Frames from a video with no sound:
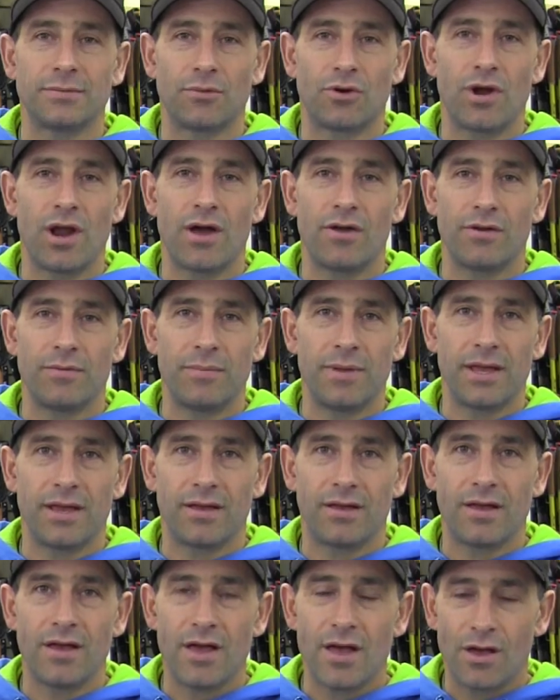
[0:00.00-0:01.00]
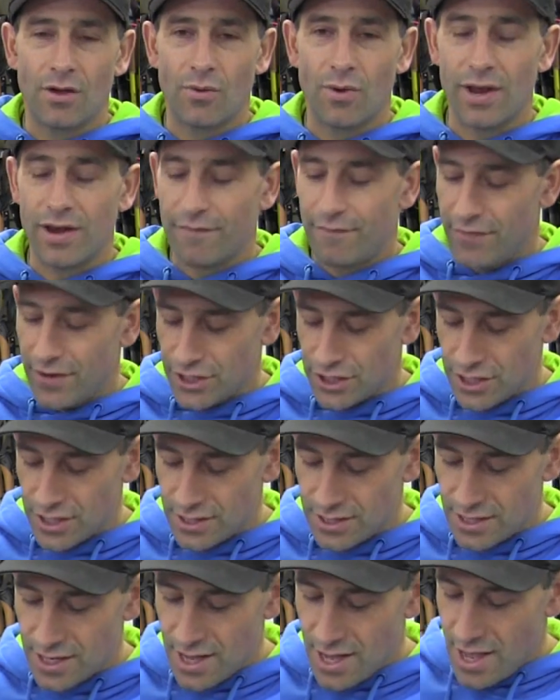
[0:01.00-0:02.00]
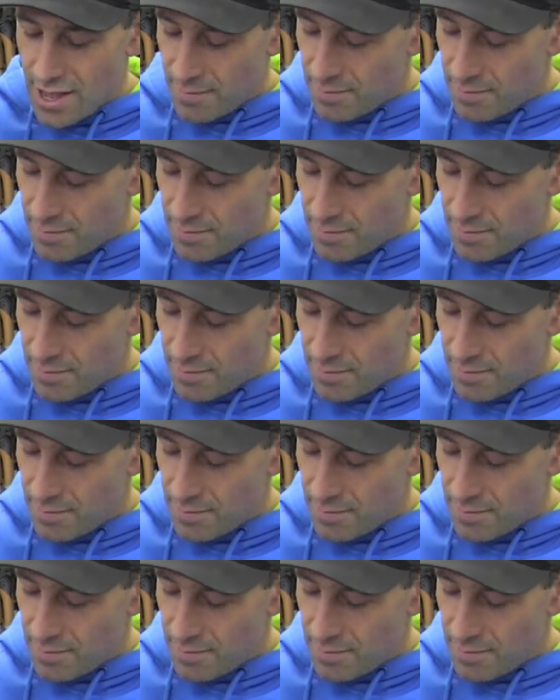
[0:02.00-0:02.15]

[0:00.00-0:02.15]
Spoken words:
some ground and being quite efficient.